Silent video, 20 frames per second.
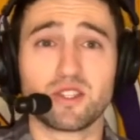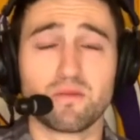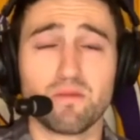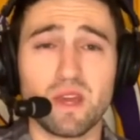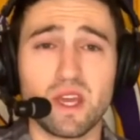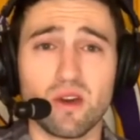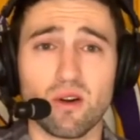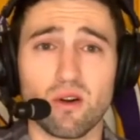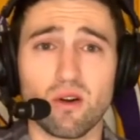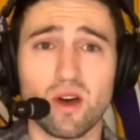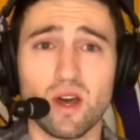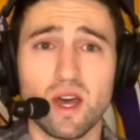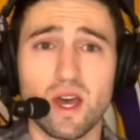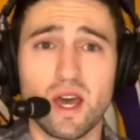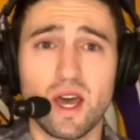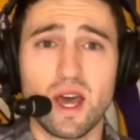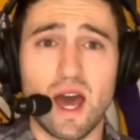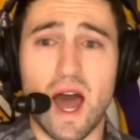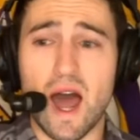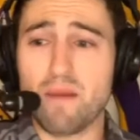meal,
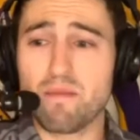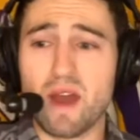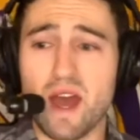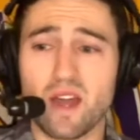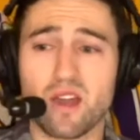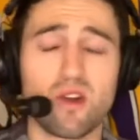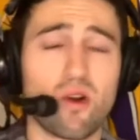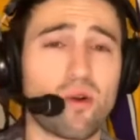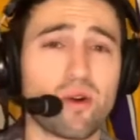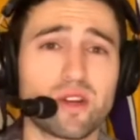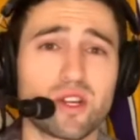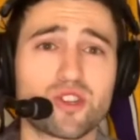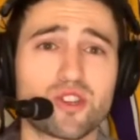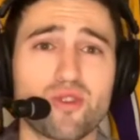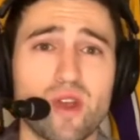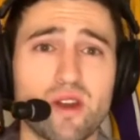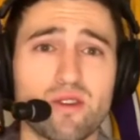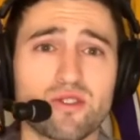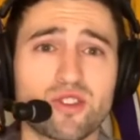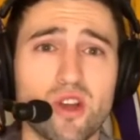I'm not going to
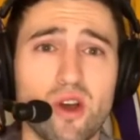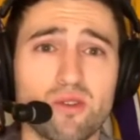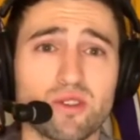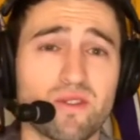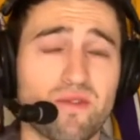Trader Joe's.